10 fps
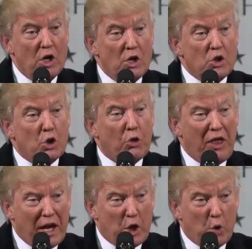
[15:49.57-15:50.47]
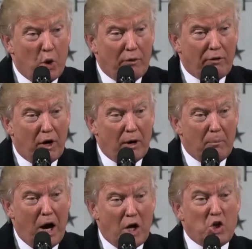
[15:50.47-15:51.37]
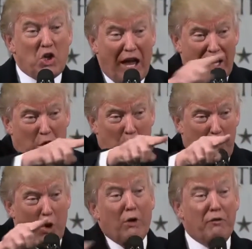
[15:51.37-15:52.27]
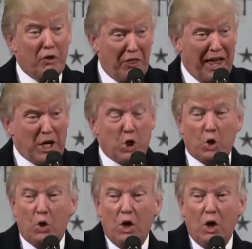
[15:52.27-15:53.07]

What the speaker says: So thank you all very much. Thank you, beautiful. Thank you